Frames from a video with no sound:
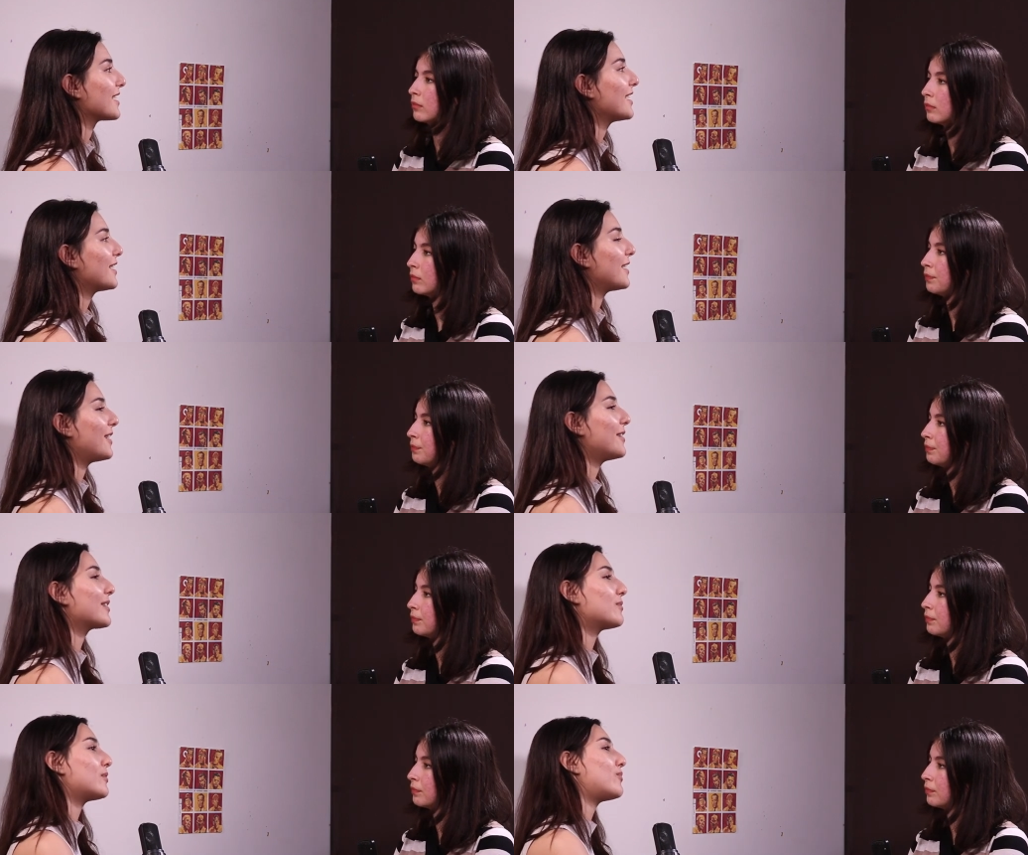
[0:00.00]
Speaker 1: Mm-hmm.
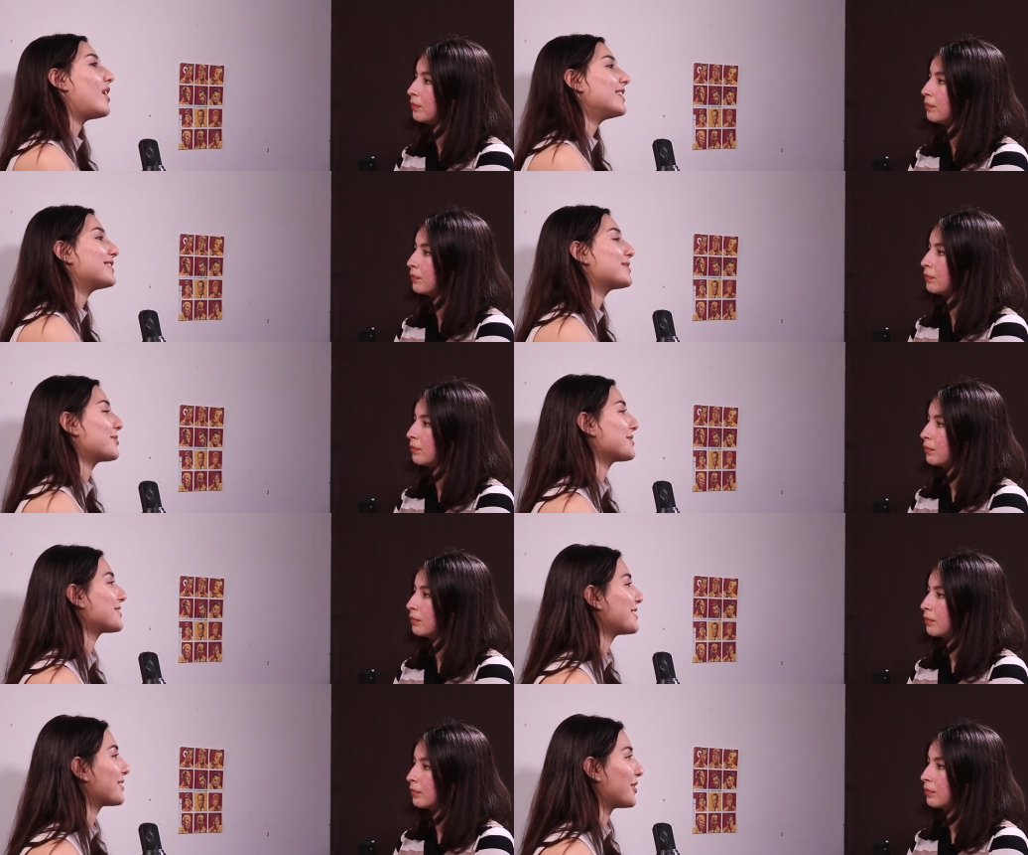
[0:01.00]
Okay, well, why did this person
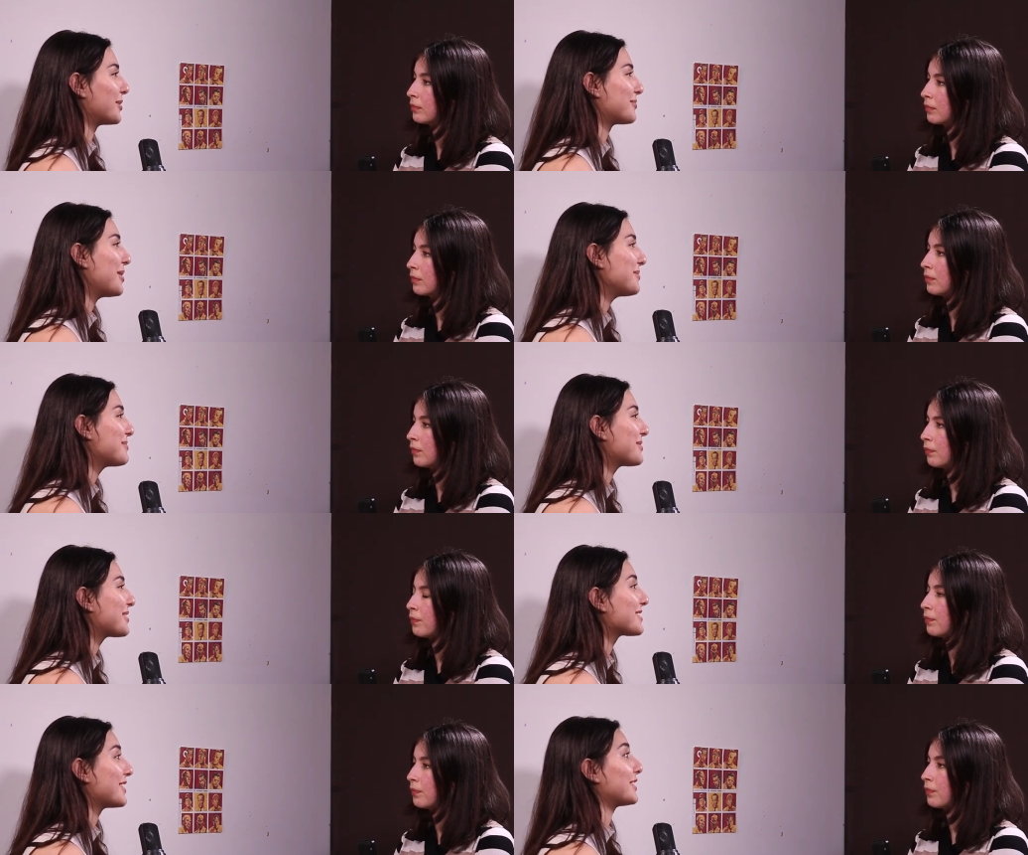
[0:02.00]
steal a car? Probably
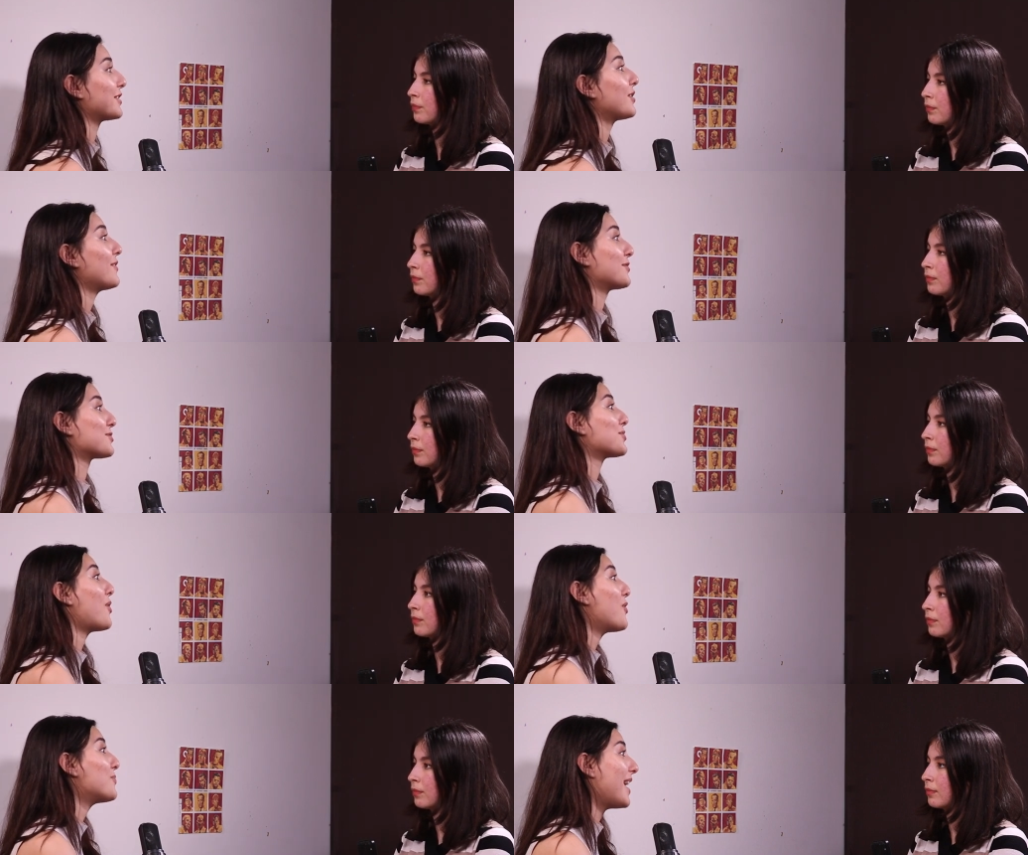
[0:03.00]
because like their life is
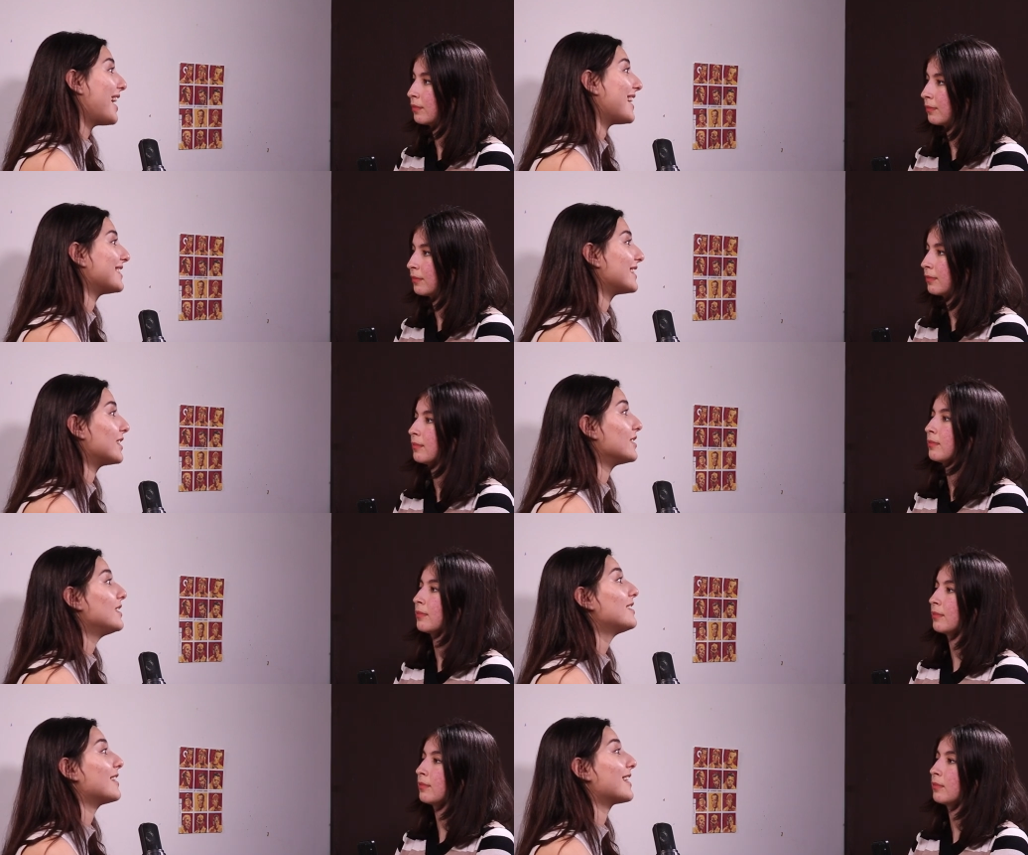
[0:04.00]
so bad that they
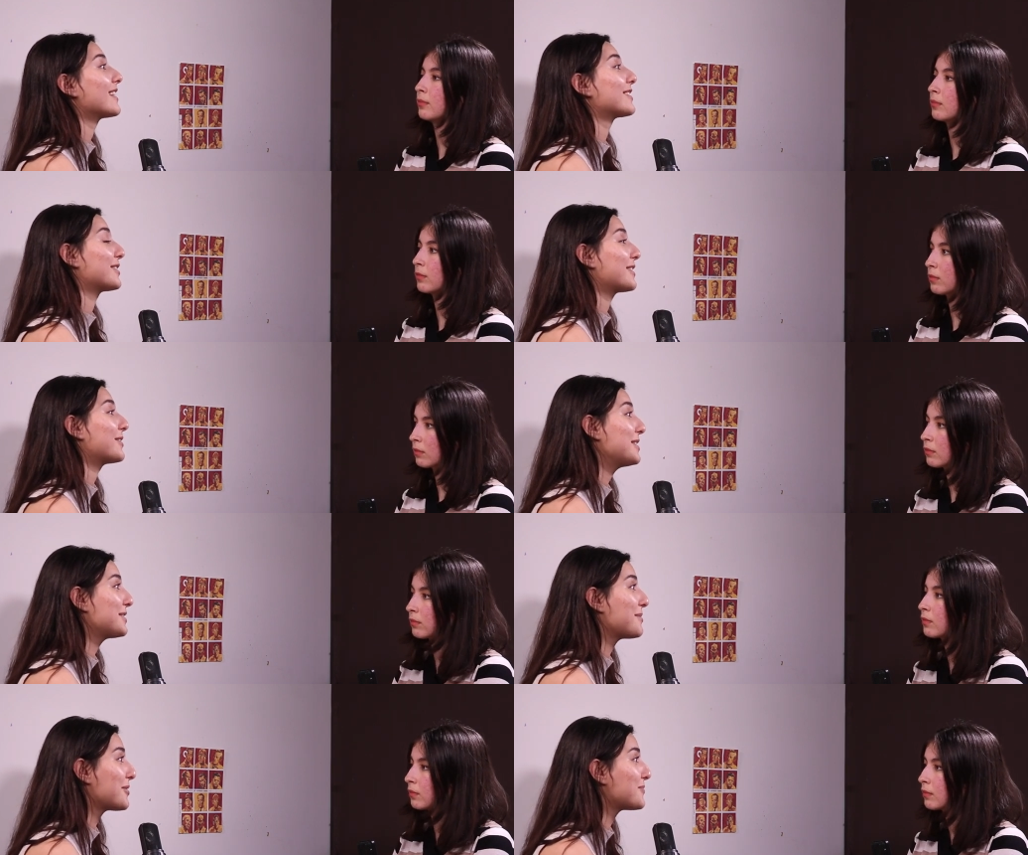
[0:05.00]
need a
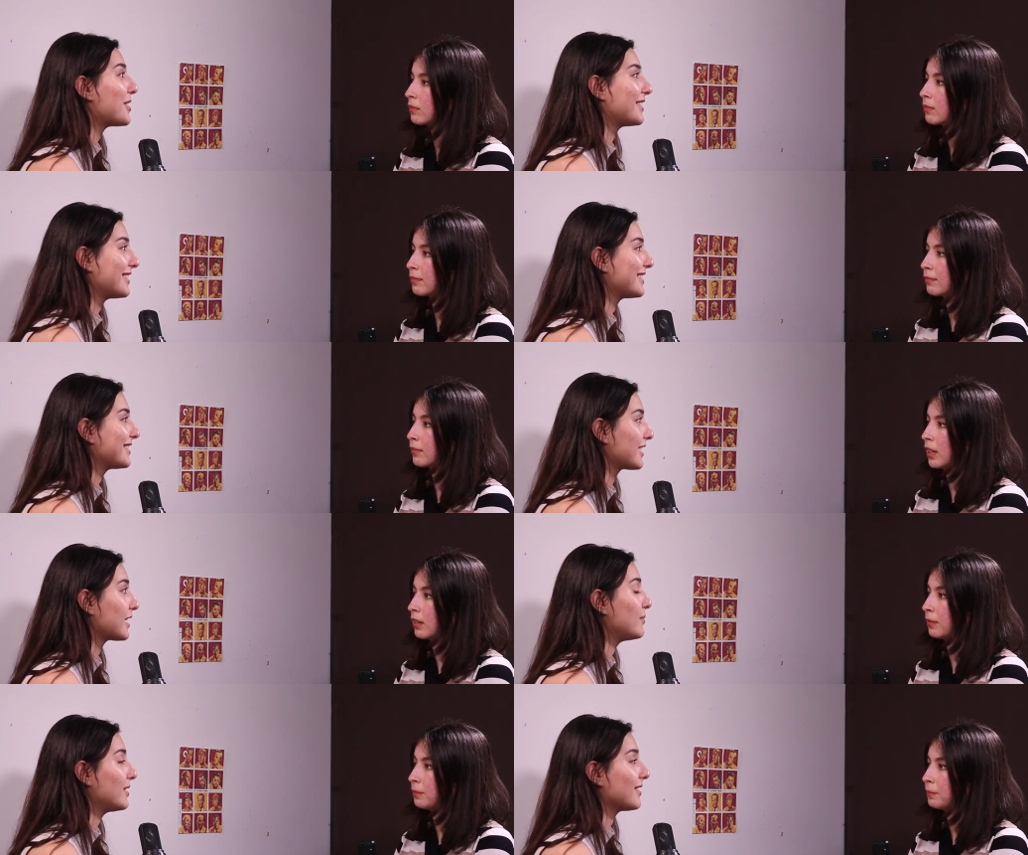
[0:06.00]
crazy amount of money like
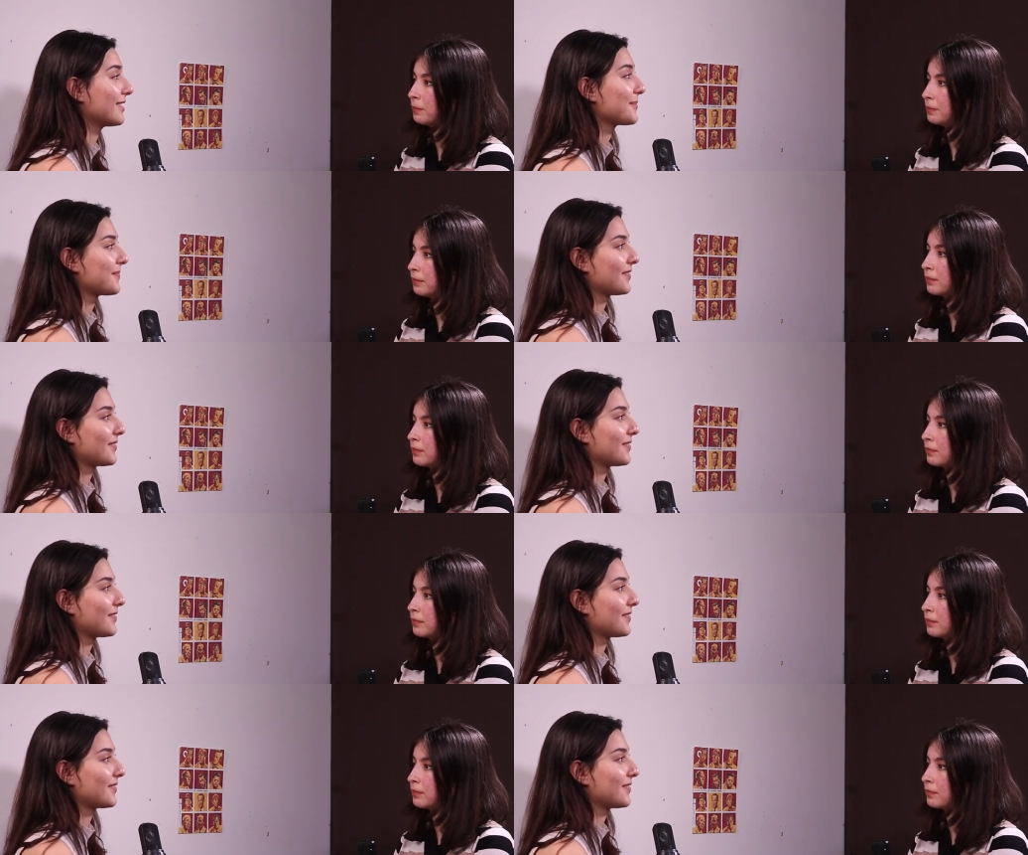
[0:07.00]
yeah. immediately.